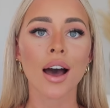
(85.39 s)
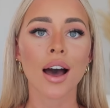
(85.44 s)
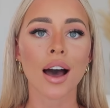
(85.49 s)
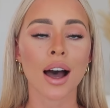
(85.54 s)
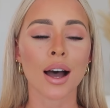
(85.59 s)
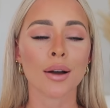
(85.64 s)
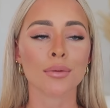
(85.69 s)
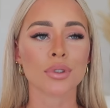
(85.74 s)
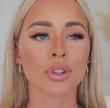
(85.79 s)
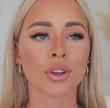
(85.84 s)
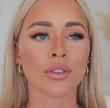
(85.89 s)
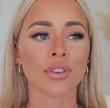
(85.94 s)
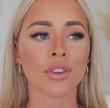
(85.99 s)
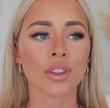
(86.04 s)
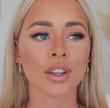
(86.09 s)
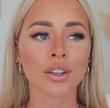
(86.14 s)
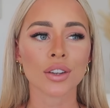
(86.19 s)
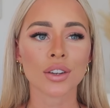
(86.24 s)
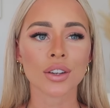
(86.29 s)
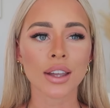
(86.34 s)
Um, so for
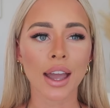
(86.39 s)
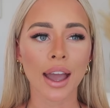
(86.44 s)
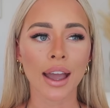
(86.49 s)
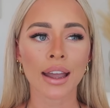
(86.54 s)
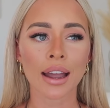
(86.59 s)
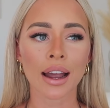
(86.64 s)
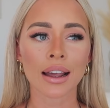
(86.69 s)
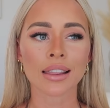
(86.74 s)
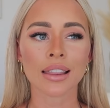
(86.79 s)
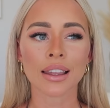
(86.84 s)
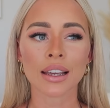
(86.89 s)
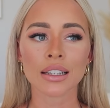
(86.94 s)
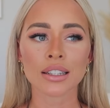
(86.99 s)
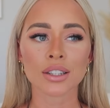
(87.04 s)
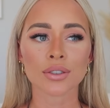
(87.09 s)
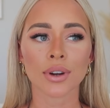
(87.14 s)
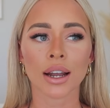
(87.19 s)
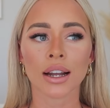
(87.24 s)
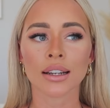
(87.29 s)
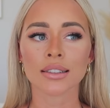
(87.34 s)
the UK, I think
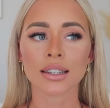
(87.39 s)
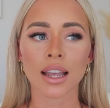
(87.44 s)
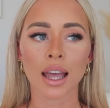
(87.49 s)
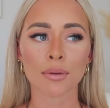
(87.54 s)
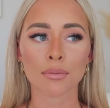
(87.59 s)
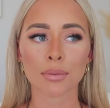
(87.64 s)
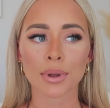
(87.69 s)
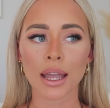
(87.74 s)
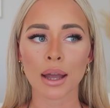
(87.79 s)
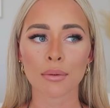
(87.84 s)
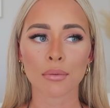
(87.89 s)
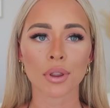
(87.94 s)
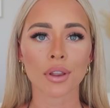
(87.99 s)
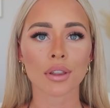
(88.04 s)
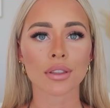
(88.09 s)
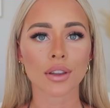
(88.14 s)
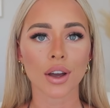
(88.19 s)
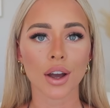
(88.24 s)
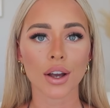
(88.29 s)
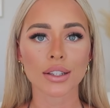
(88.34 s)
it's around 10 p.m. on the
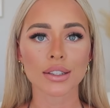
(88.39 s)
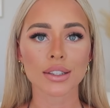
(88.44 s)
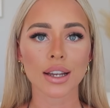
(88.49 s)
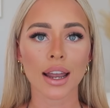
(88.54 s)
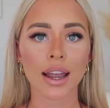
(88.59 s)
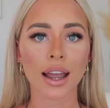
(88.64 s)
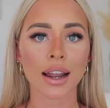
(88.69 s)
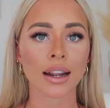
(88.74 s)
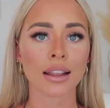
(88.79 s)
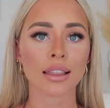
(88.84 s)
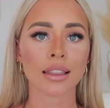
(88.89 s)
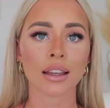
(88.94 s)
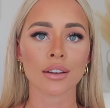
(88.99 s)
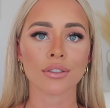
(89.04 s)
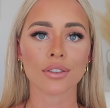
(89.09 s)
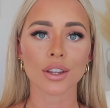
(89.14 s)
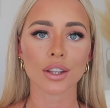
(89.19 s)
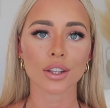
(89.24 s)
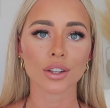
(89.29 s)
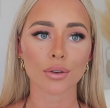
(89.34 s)
Thursday and I think
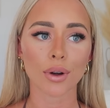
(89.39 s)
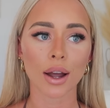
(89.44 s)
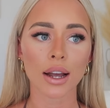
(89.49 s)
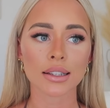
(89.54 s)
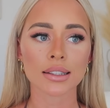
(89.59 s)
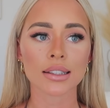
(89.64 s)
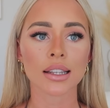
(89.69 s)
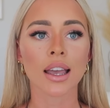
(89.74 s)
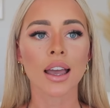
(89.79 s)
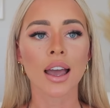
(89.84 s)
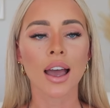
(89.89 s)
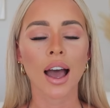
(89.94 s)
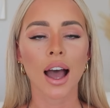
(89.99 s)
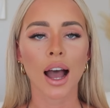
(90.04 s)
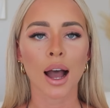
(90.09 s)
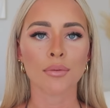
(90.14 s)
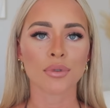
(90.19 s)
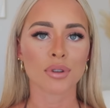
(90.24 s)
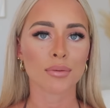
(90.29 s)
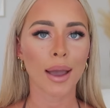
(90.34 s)
for the US,
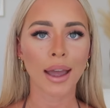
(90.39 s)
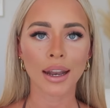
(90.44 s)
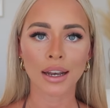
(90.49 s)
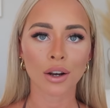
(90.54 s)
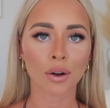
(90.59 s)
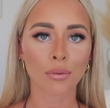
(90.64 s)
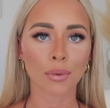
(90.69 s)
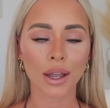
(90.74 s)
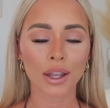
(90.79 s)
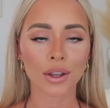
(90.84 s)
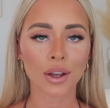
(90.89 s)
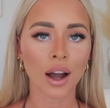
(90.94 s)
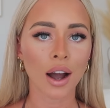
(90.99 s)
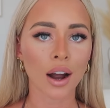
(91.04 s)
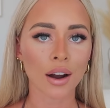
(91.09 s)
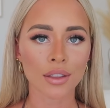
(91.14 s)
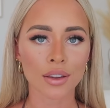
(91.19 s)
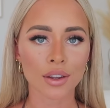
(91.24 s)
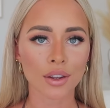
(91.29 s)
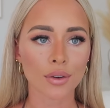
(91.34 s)
um, depending on where you
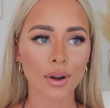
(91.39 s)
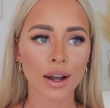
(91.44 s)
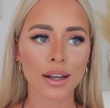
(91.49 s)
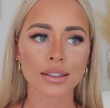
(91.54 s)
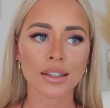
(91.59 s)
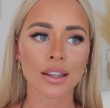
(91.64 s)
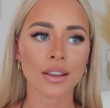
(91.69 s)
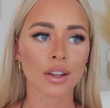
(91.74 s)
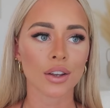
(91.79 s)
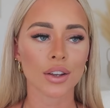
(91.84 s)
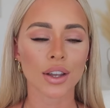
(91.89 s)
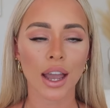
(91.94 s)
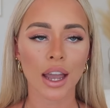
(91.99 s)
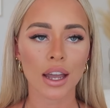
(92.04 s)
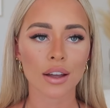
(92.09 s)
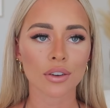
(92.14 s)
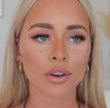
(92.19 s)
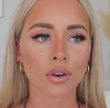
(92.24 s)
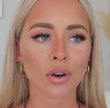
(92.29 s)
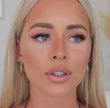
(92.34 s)
are in the US and the
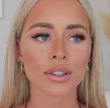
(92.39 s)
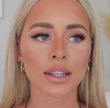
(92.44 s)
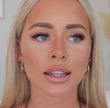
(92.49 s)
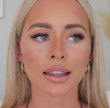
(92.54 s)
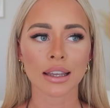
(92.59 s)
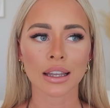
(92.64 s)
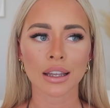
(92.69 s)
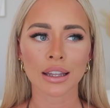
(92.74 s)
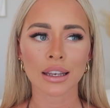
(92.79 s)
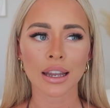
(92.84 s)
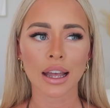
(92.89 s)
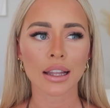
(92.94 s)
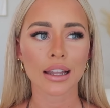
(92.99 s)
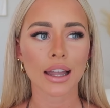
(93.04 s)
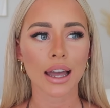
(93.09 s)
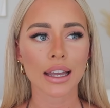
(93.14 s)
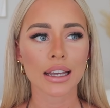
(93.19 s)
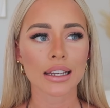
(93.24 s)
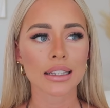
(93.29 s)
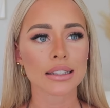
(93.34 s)
UK, of course, I think in
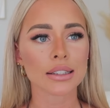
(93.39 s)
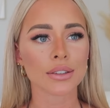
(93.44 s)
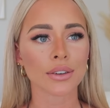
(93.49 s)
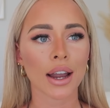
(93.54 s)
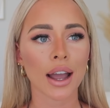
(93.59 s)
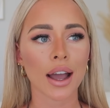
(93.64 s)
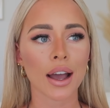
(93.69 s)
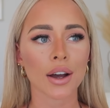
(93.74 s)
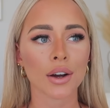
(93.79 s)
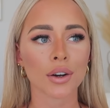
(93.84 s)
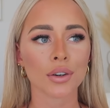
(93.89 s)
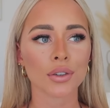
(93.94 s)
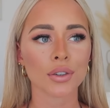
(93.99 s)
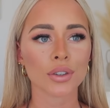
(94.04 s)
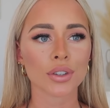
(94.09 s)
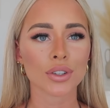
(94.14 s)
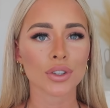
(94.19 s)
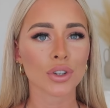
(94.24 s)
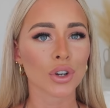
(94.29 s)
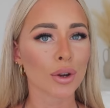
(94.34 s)
LA it's
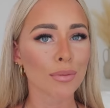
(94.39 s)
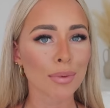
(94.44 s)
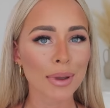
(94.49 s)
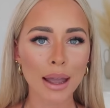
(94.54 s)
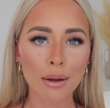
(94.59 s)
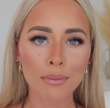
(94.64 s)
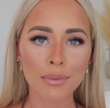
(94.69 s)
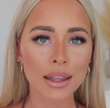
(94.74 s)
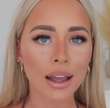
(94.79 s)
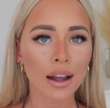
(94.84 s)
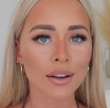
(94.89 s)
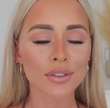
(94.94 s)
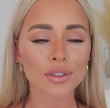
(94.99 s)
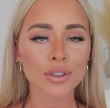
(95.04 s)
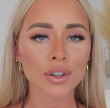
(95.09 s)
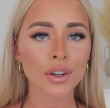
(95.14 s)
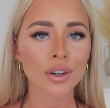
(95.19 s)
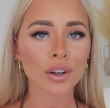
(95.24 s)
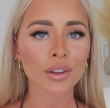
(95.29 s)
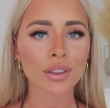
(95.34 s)
around 2 p.m. in the
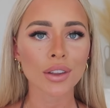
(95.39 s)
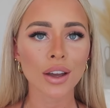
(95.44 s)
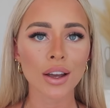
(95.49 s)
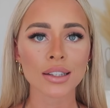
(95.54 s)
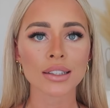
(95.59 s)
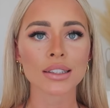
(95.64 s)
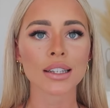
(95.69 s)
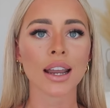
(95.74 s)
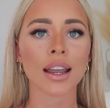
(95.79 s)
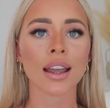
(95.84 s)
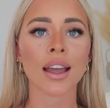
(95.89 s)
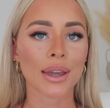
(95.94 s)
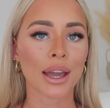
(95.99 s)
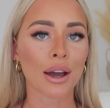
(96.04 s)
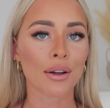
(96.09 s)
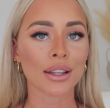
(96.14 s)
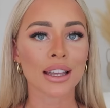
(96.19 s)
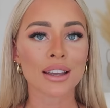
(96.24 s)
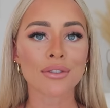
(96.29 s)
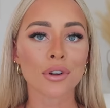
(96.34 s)
afternoon on Thursday. But
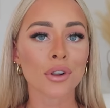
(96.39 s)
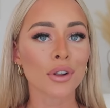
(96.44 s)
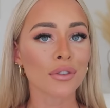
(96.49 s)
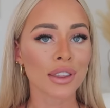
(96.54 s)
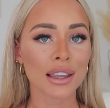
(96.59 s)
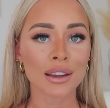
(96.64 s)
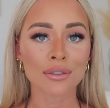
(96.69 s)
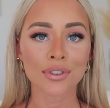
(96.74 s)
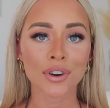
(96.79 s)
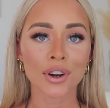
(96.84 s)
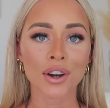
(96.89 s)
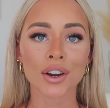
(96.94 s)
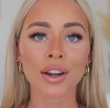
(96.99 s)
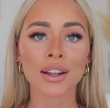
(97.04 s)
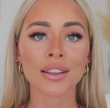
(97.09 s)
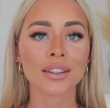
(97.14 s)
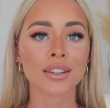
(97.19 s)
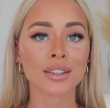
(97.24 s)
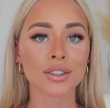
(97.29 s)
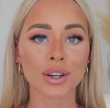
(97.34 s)
yeah, I'll leave all of the info
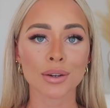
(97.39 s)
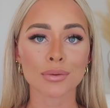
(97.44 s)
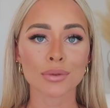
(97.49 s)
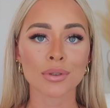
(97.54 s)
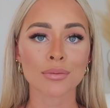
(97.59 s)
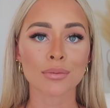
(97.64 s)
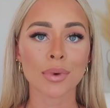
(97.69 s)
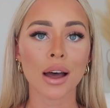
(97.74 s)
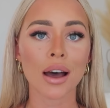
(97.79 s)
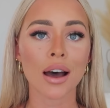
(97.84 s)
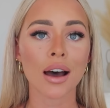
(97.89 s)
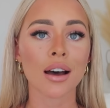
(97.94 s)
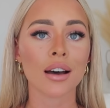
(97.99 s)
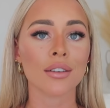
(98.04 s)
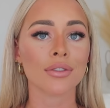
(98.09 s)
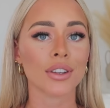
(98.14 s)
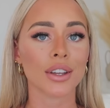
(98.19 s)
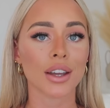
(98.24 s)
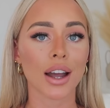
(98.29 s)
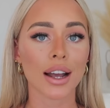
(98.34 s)
in the description
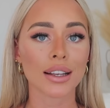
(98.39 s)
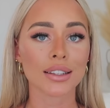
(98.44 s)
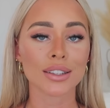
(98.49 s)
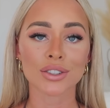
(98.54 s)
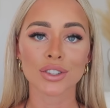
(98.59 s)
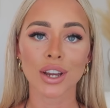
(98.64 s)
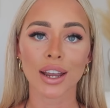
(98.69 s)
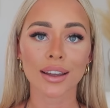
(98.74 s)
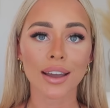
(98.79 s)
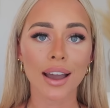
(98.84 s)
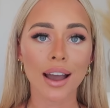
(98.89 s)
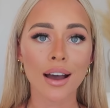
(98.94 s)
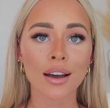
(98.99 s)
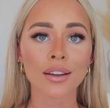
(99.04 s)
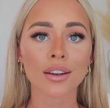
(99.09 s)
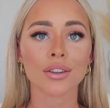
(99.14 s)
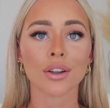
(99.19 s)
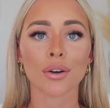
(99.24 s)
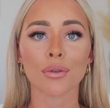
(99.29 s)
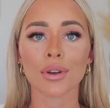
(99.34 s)
bar for you guys to check
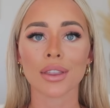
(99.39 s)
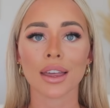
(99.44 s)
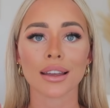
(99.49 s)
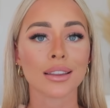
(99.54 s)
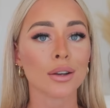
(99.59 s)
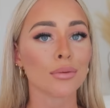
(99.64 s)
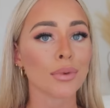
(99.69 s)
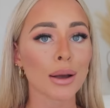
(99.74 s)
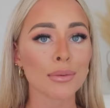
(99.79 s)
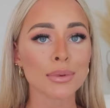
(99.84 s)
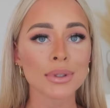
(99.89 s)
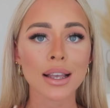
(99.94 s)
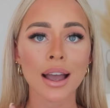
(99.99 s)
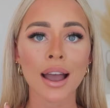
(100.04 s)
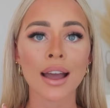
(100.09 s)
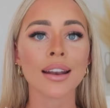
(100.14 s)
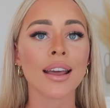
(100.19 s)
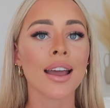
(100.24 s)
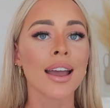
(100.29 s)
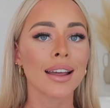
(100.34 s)
out along with like the website,